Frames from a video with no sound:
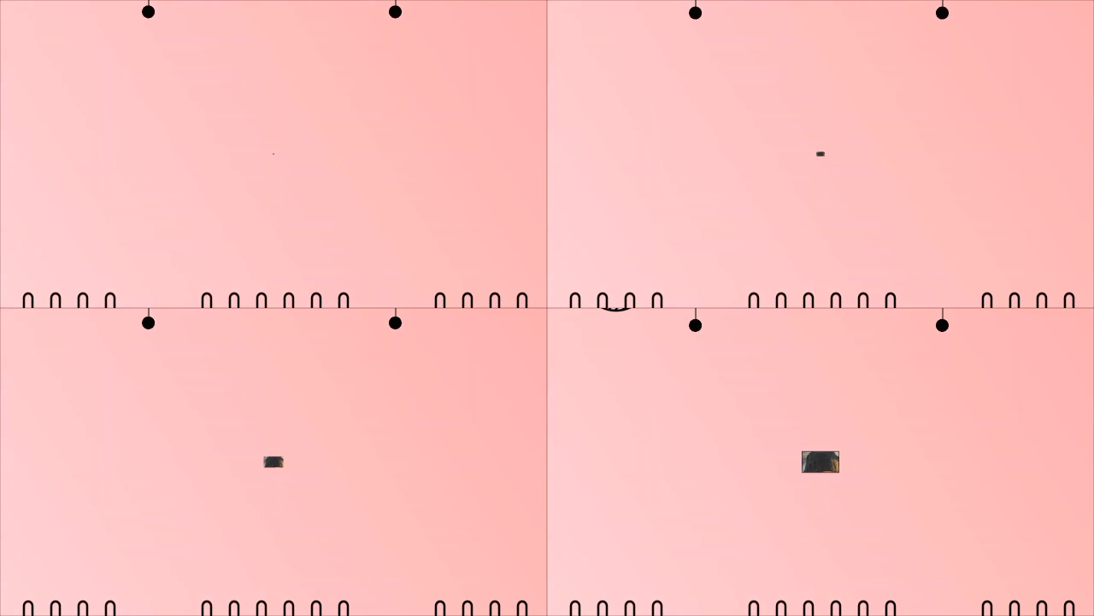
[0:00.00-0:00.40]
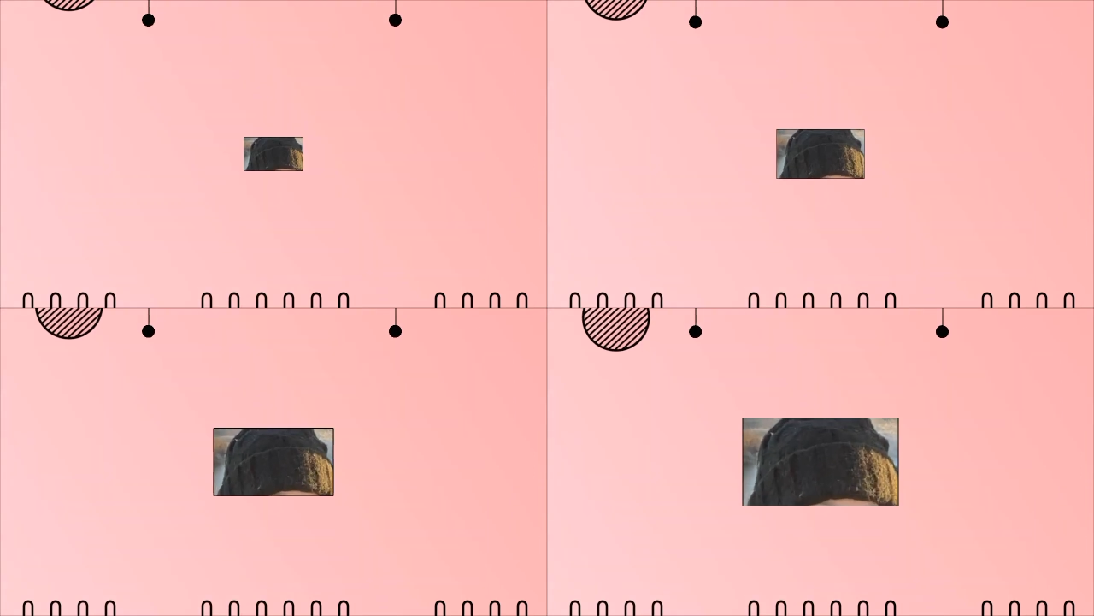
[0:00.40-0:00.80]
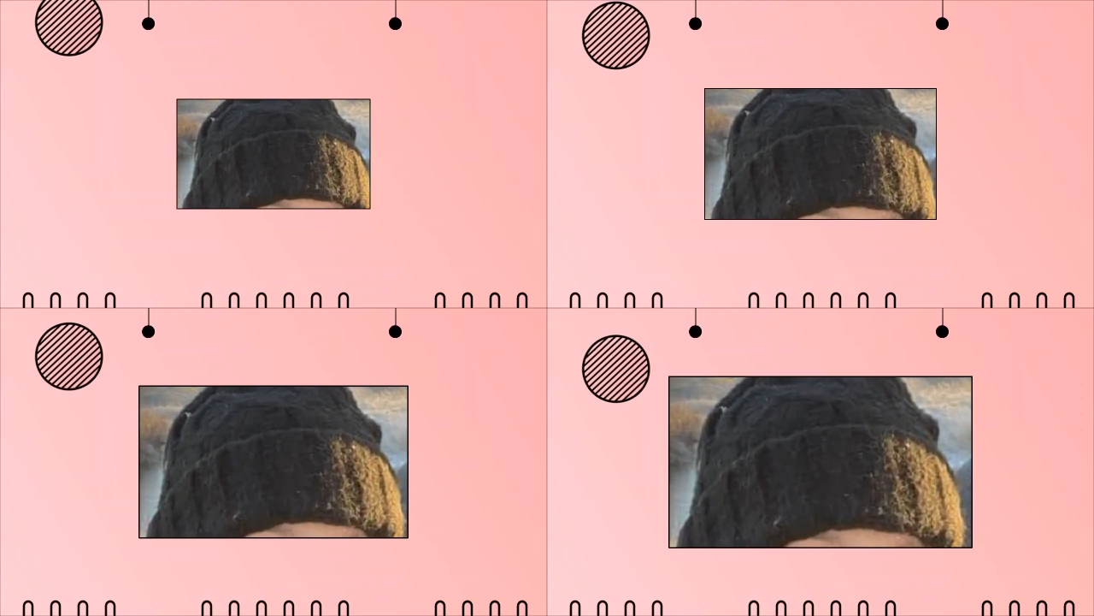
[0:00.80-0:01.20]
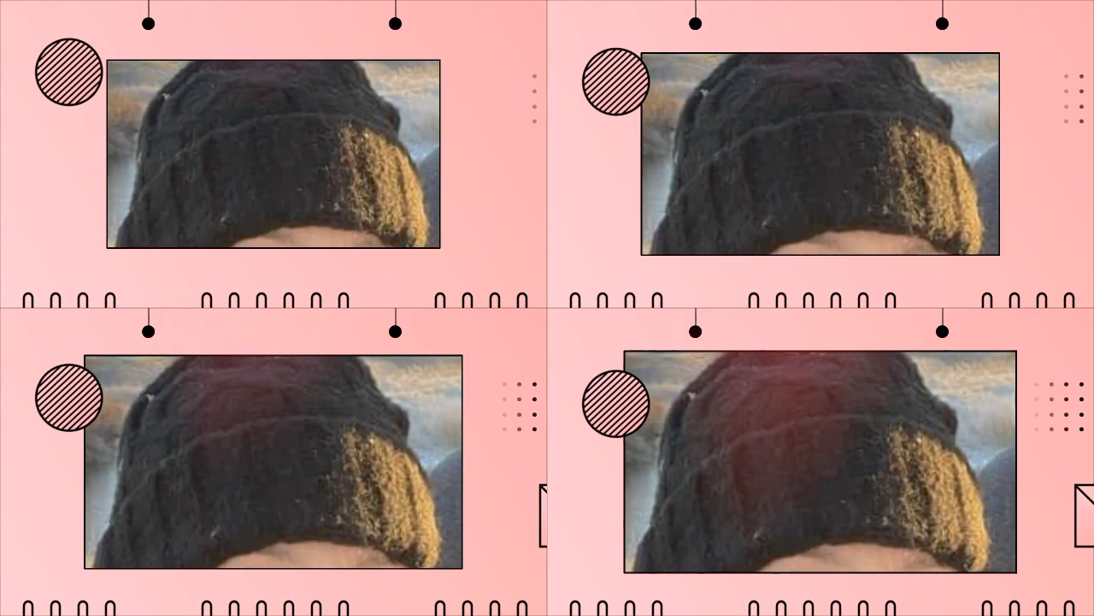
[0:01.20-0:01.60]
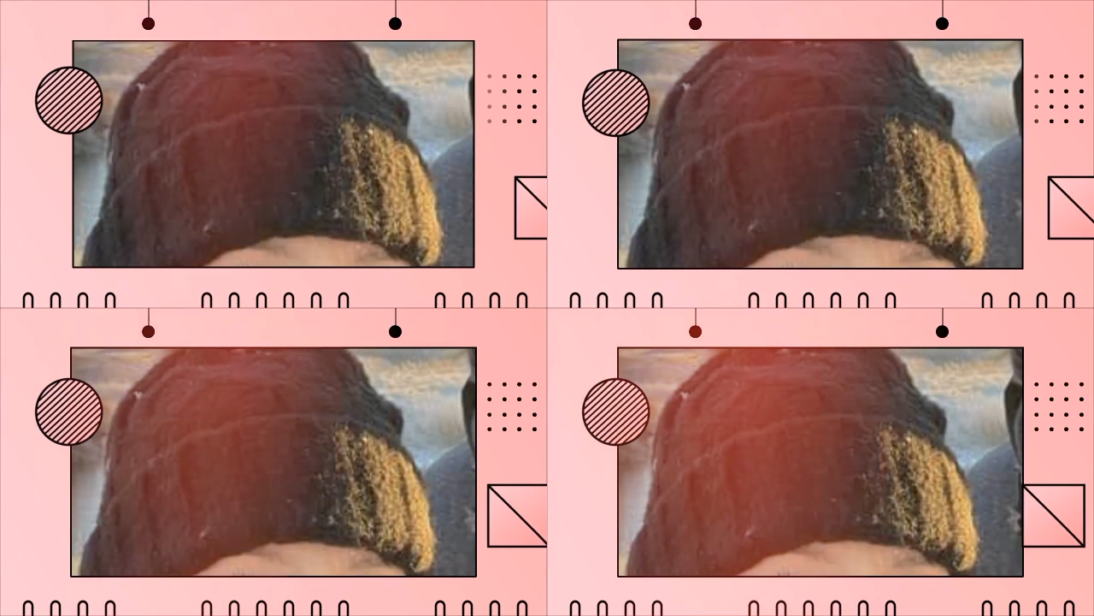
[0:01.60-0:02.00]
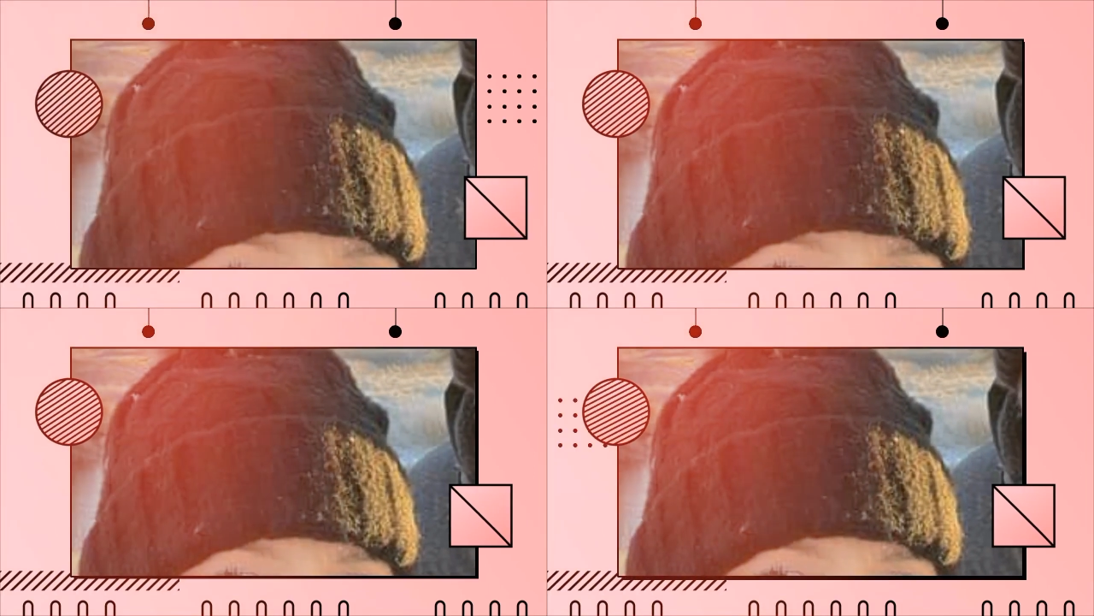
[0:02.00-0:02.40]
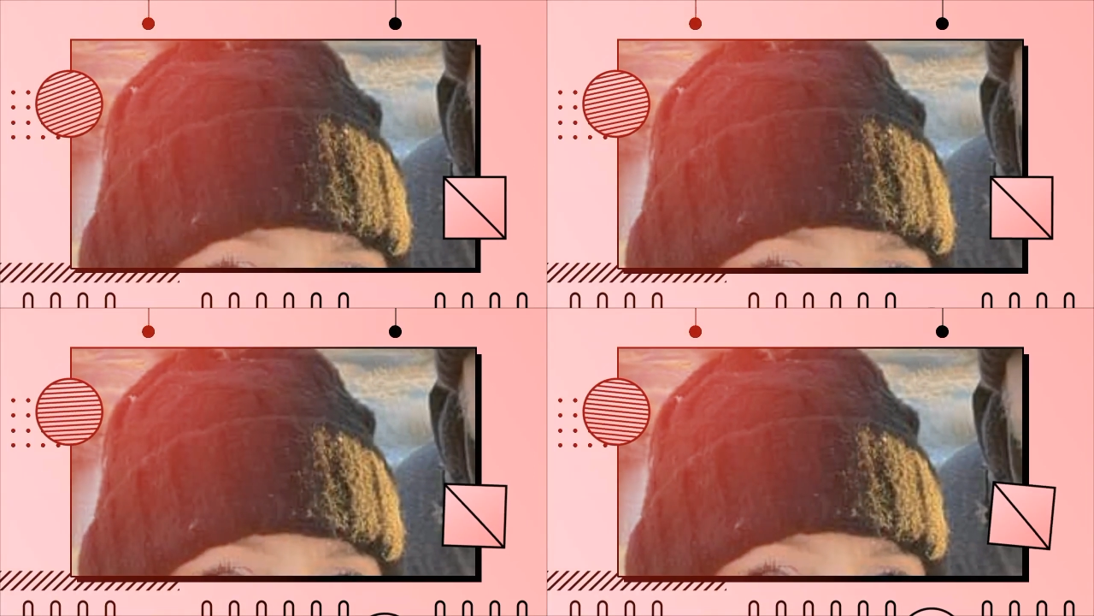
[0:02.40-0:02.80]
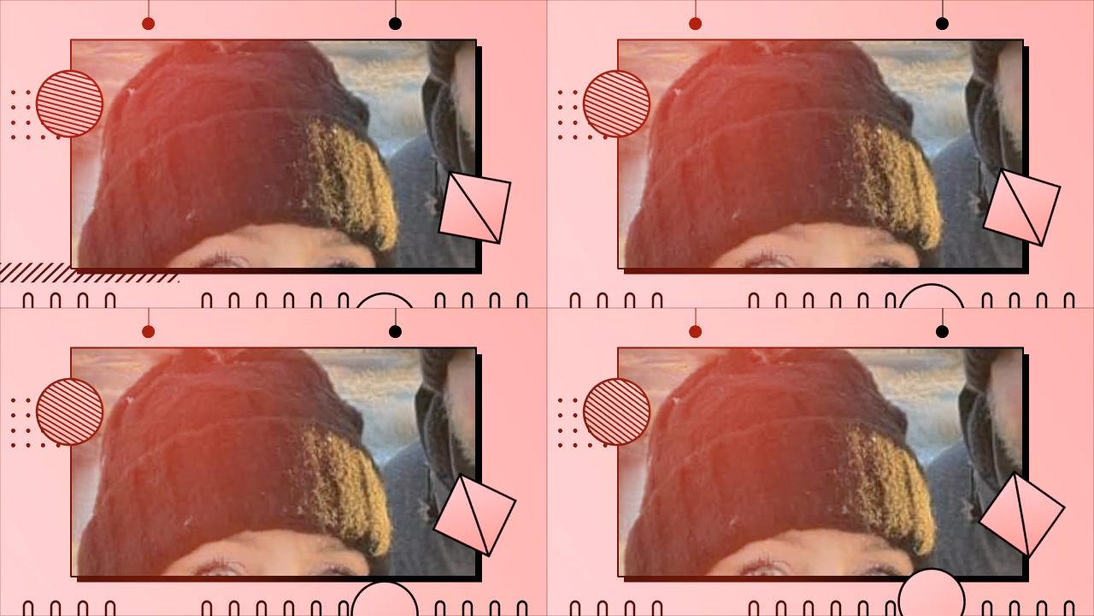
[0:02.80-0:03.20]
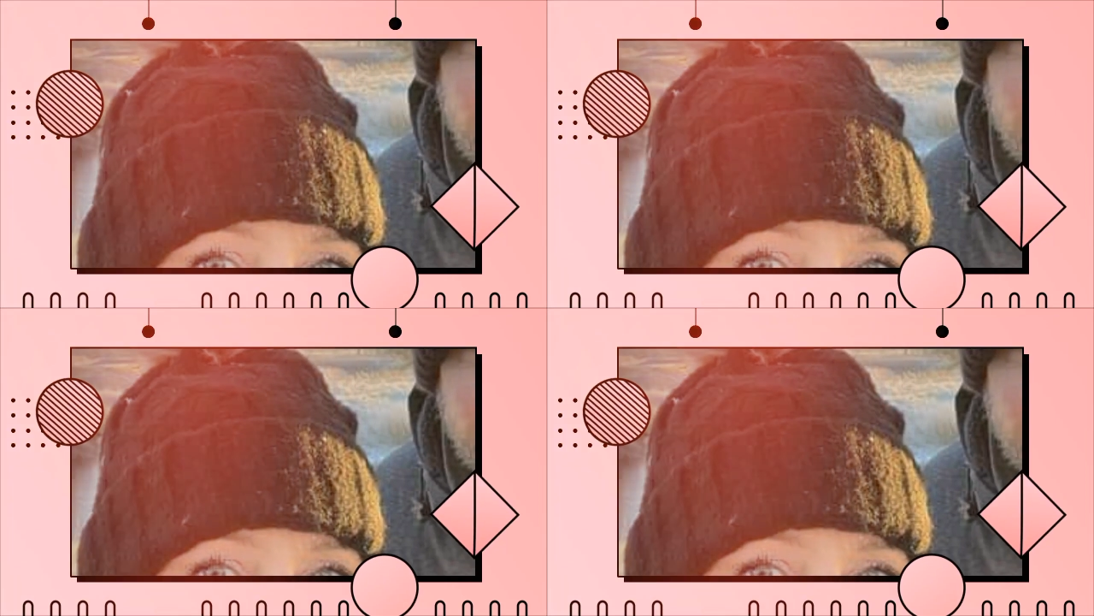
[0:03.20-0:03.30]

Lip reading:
No face is visible, so there are no lips to read.